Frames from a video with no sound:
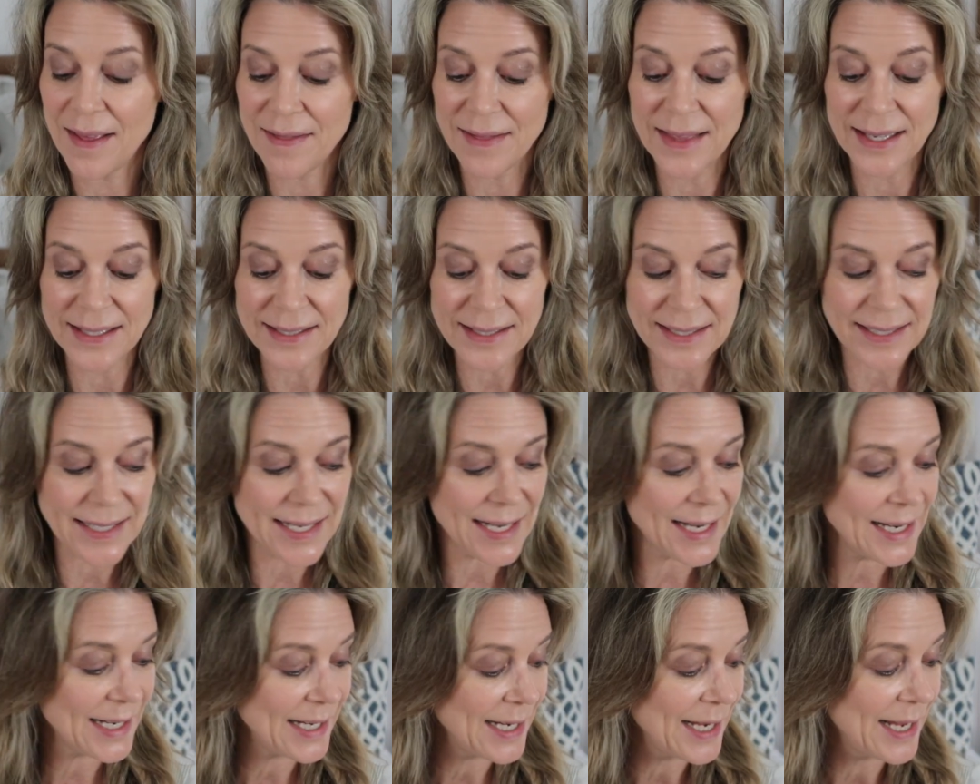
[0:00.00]
This
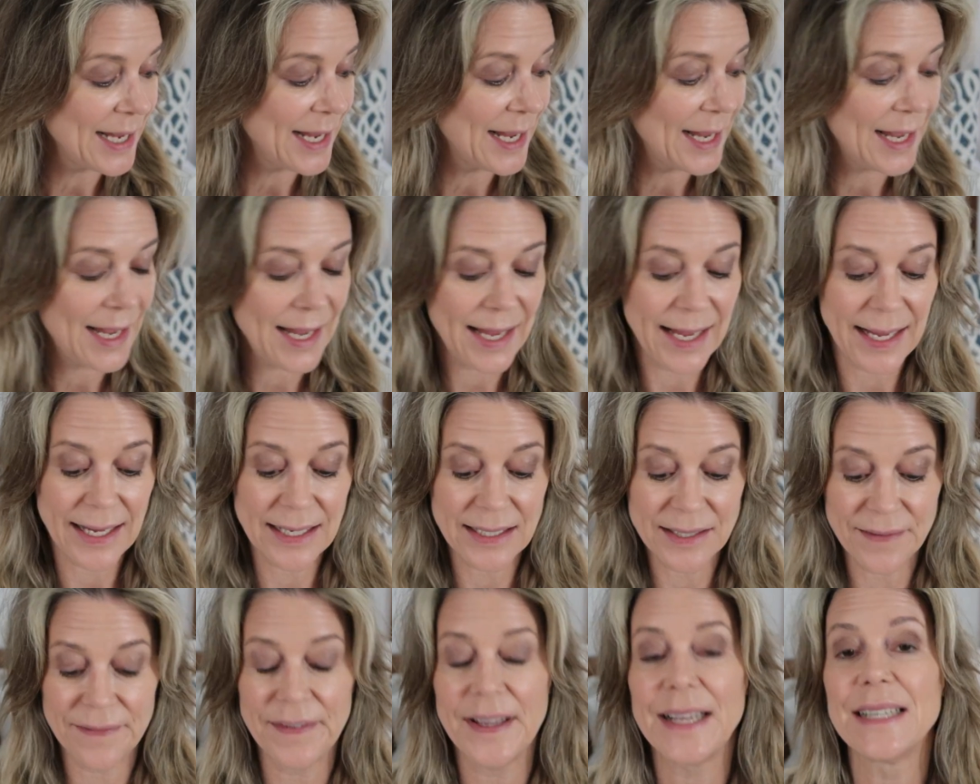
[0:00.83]
thing
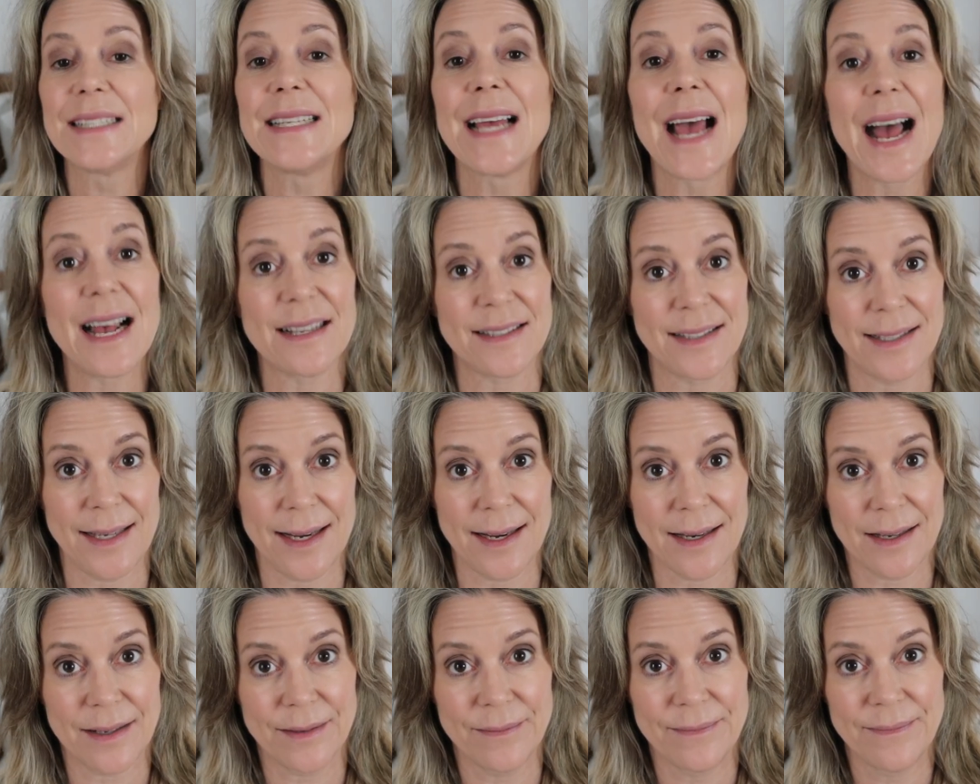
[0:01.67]
is
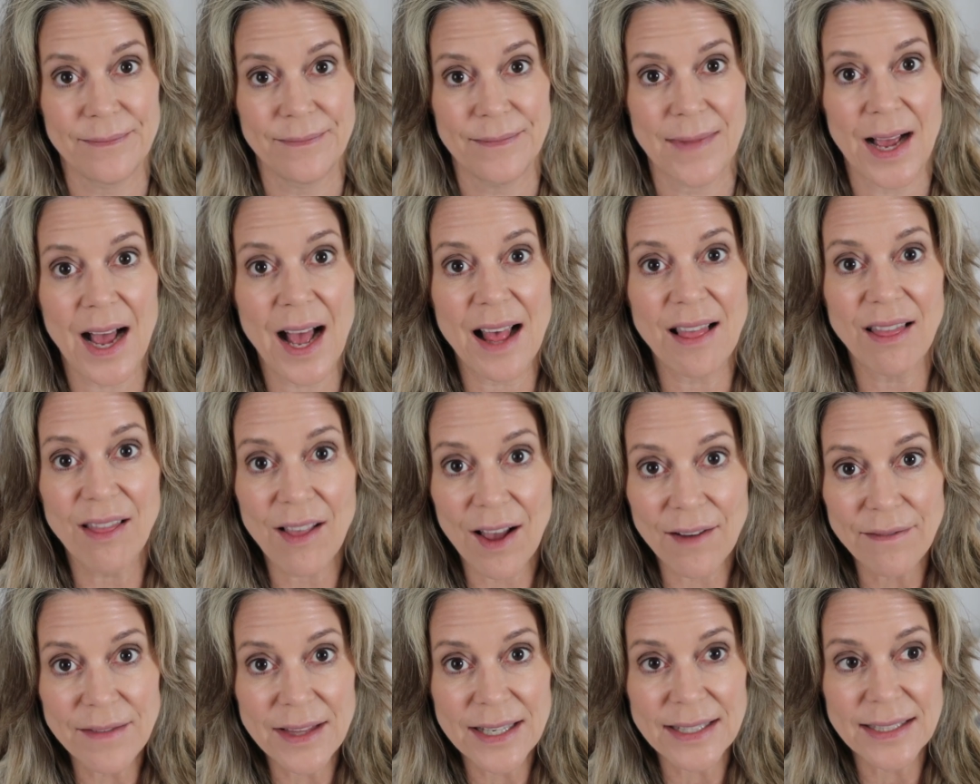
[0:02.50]
fantastic. I
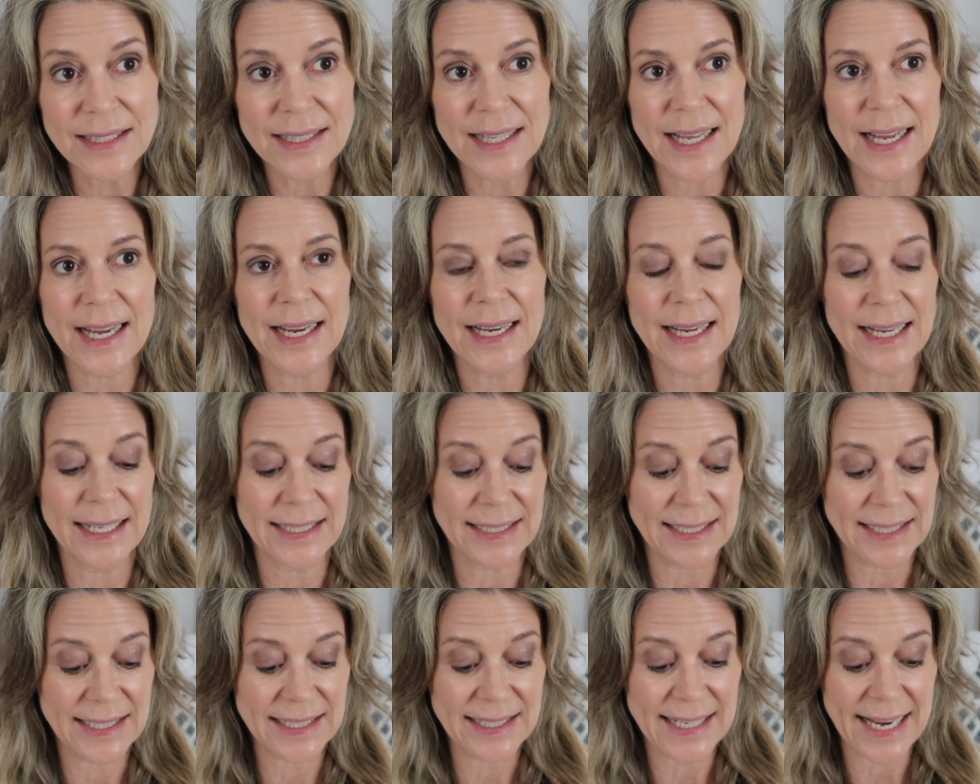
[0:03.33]
love this thing.
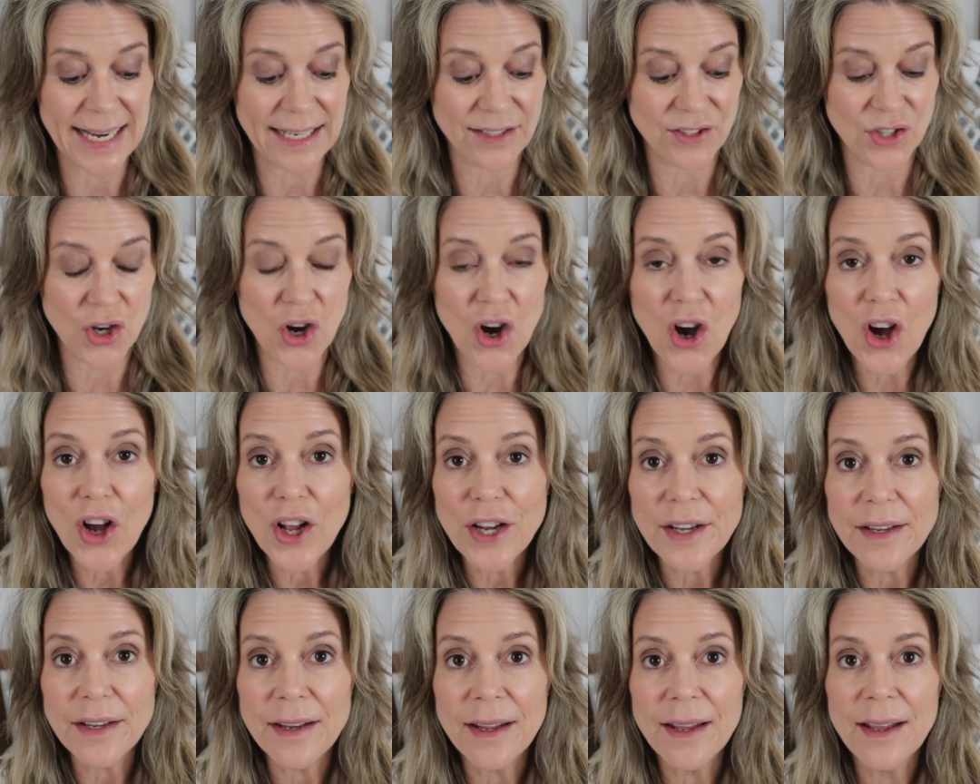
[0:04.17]
It stays
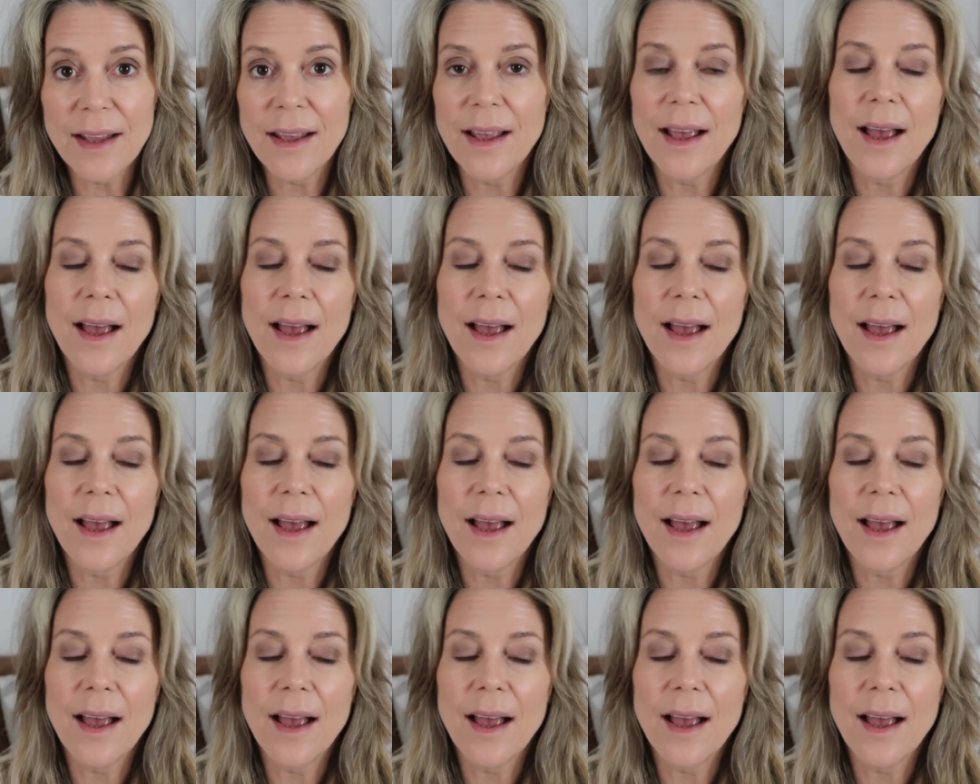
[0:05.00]
on.